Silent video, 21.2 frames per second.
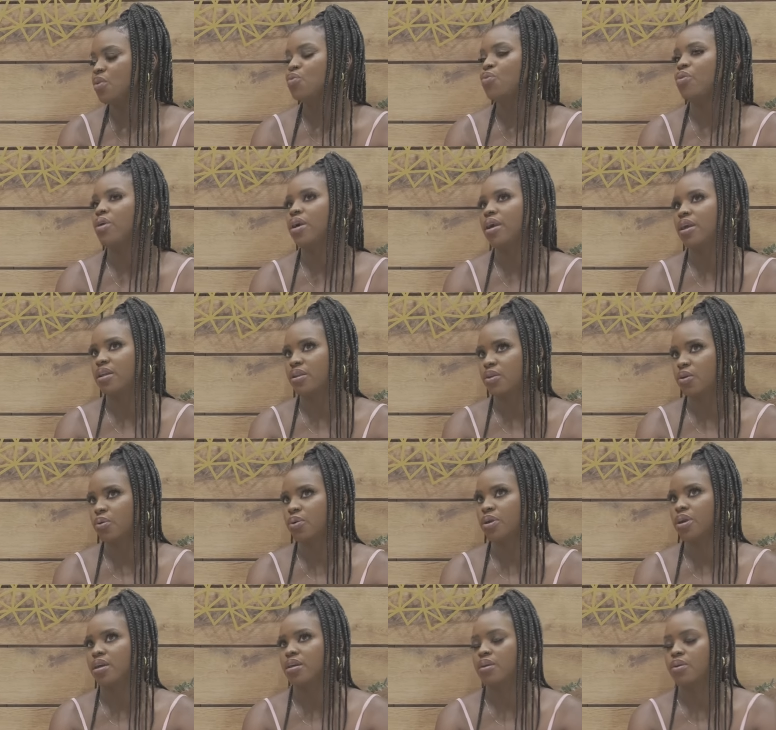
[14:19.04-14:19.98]
Right.
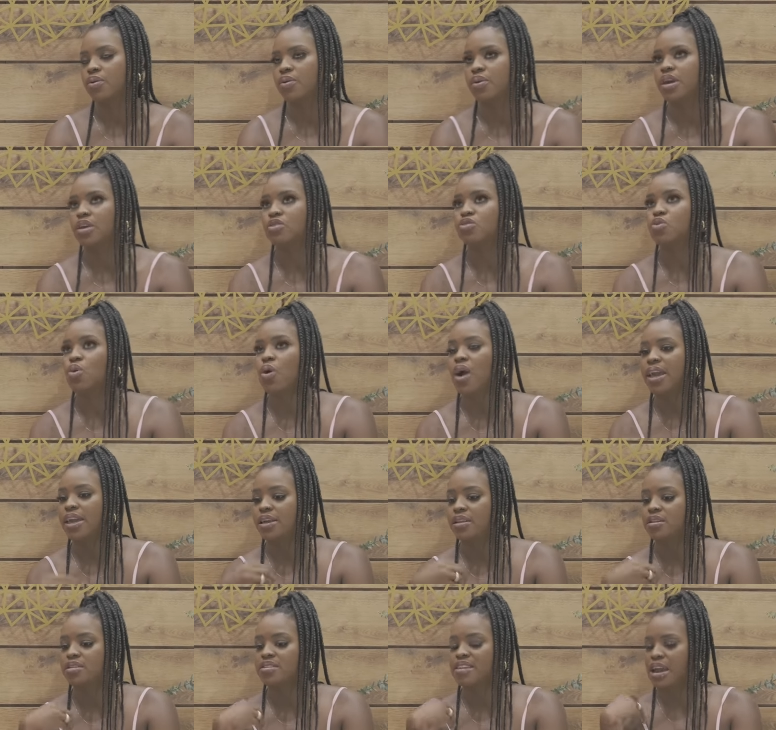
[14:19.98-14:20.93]
Mm-hmm. Okay. So I
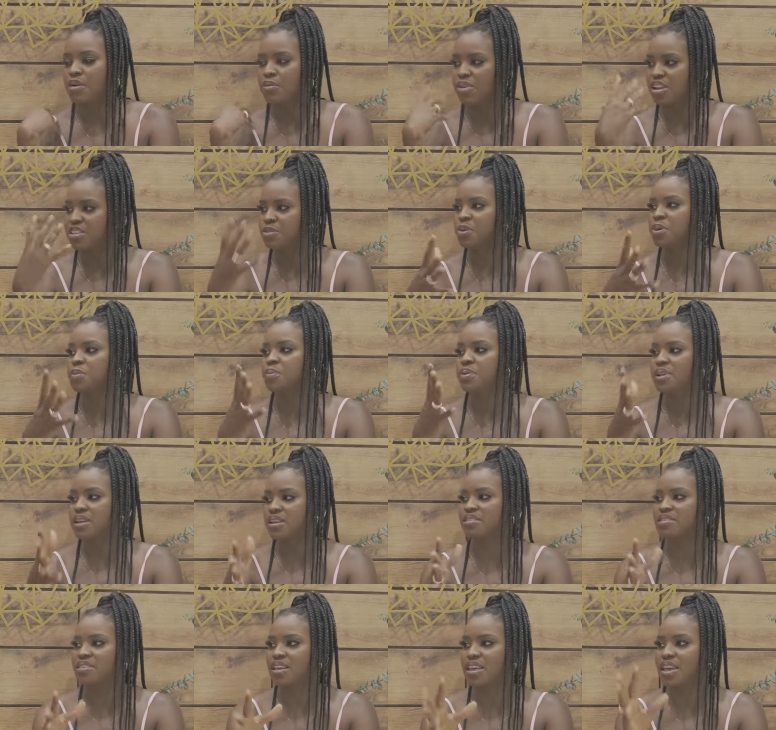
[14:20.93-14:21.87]
can direct people
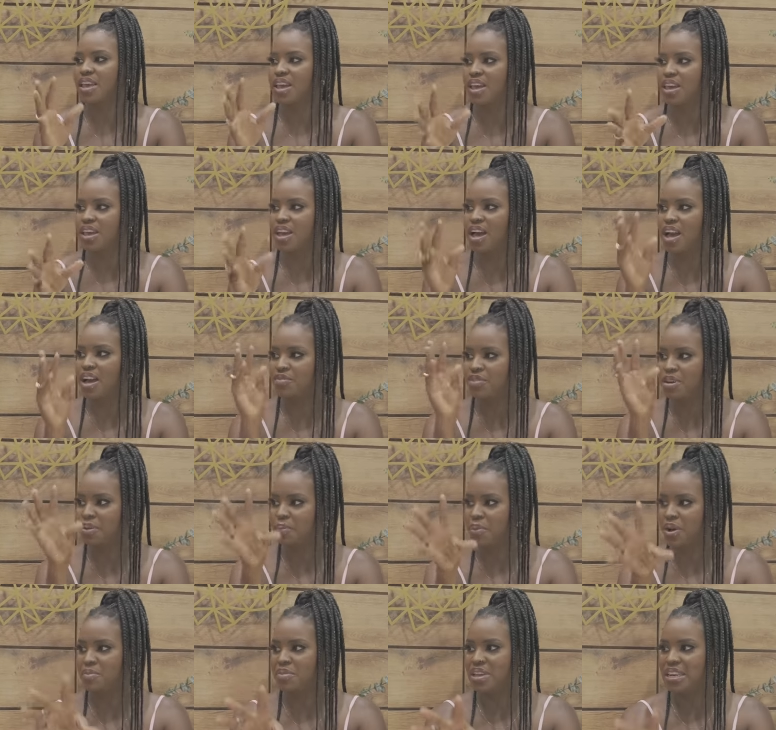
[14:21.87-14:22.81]
and say, hey, I have an
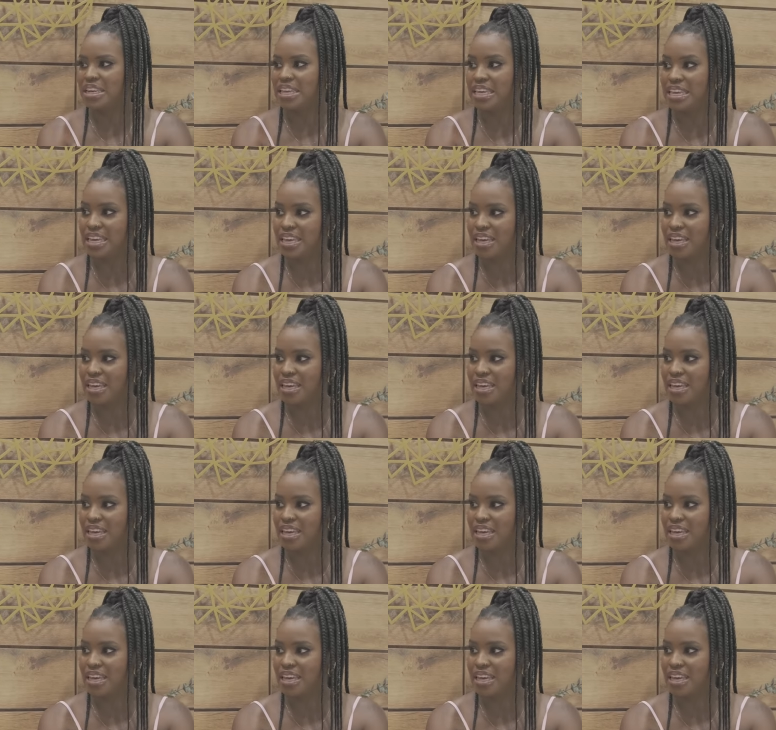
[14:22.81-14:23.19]
apartment here.